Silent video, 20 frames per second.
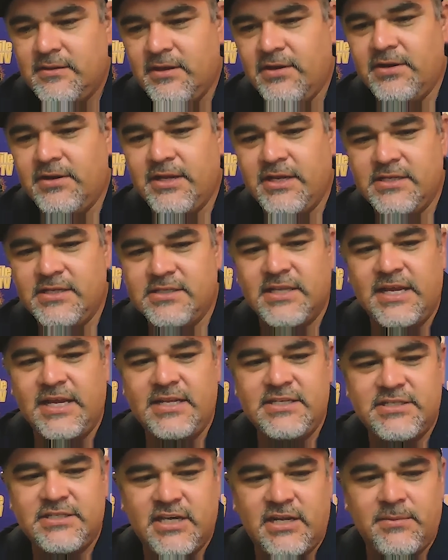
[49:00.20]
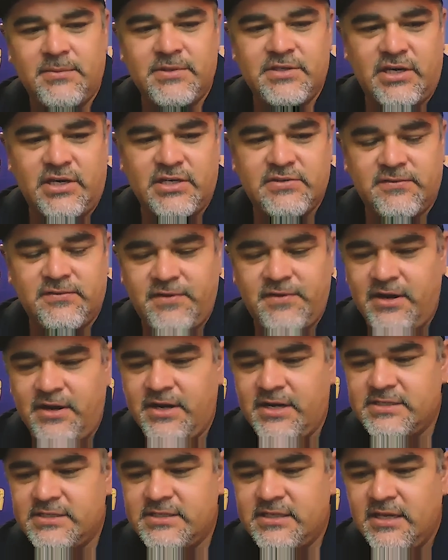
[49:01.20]
There it is, ladies and gentlemen. Joshua
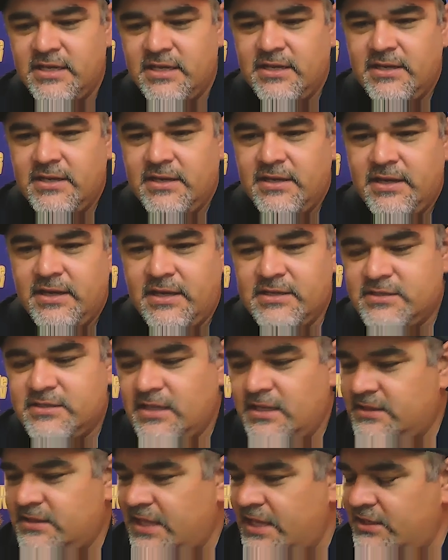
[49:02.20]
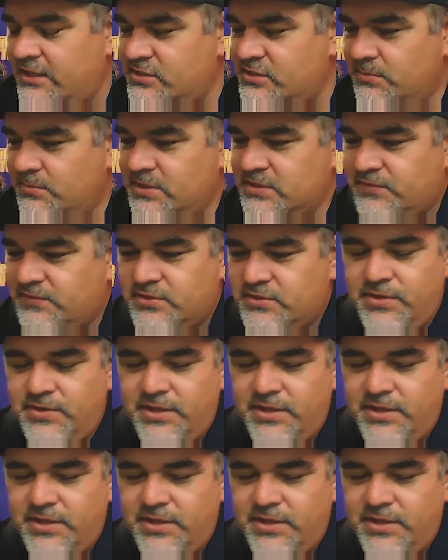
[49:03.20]
Verax thank you so much for